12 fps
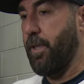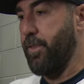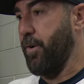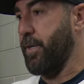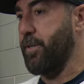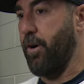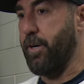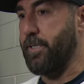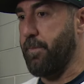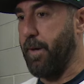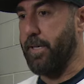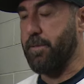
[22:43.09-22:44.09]
throwing as hard as
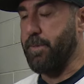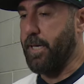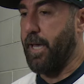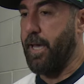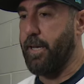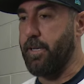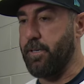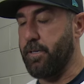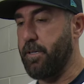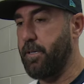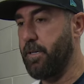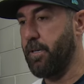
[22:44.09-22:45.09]
they possibly can and